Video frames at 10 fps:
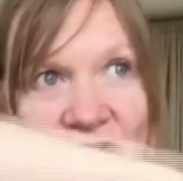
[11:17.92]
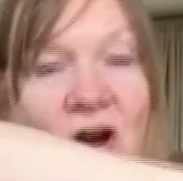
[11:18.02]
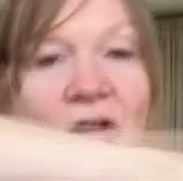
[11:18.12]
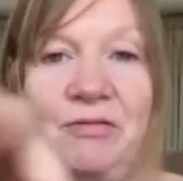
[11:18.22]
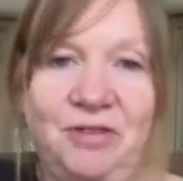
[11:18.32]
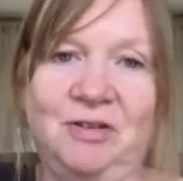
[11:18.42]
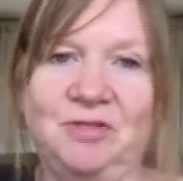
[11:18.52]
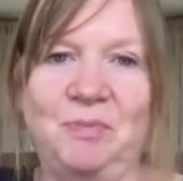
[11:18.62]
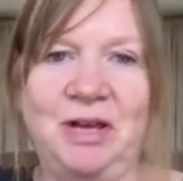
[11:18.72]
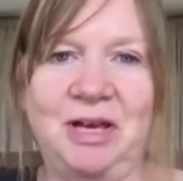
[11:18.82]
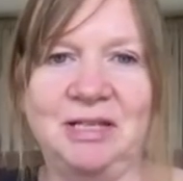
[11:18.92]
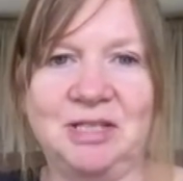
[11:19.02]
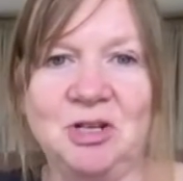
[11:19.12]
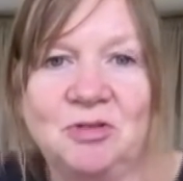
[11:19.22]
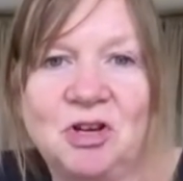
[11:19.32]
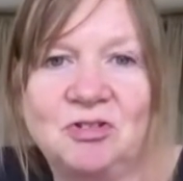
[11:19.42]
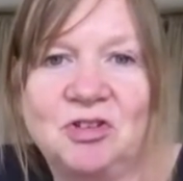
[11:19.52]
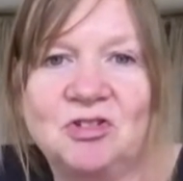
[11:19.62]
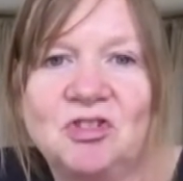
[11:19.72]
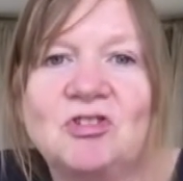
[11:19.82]
geography of the place.
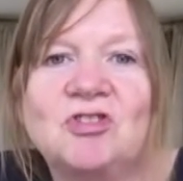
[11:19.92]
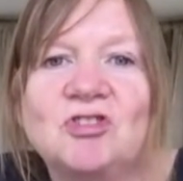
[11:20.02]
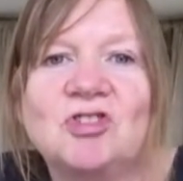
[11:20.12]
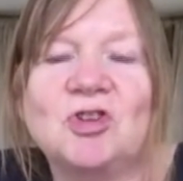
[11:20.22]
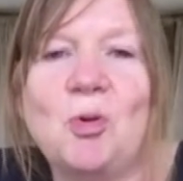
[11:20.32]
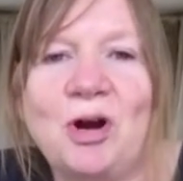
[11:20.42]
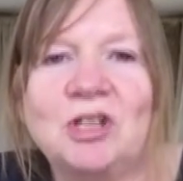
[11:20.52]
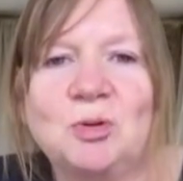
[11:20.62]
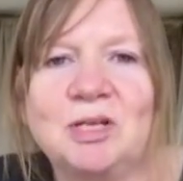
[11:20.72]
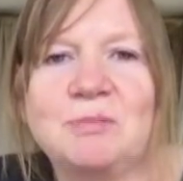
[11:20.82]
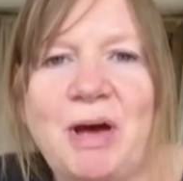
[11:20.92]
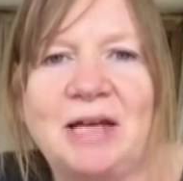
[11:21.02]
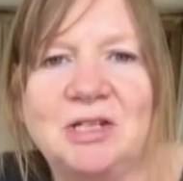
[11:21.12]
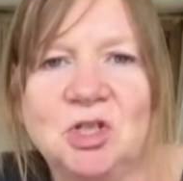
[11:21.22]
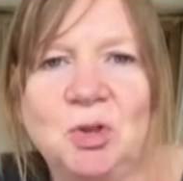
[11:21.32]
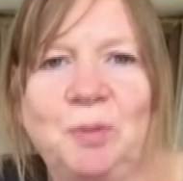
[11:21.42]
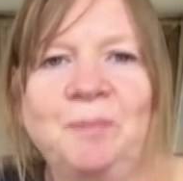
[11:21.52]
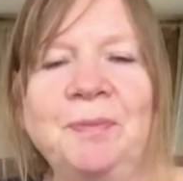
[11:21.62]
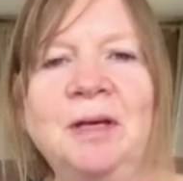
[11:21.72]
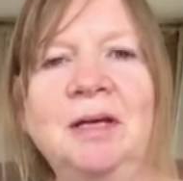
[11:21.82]
There's nowhere to expand to.